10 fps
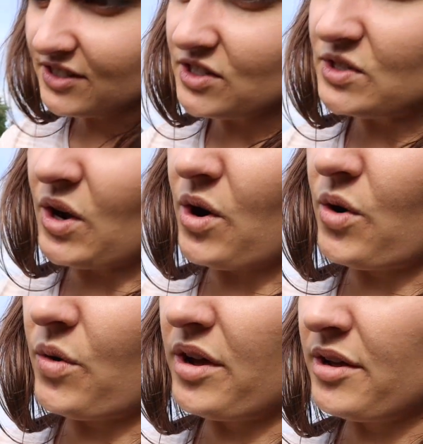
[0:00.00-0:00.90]
It's
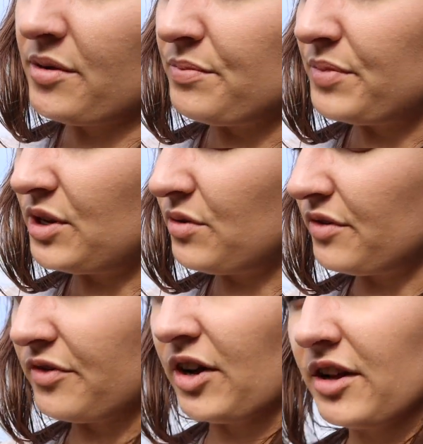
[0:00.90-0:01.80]
so
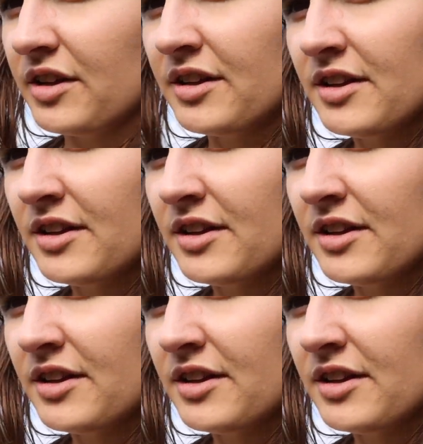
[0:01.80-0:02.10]
beautiful.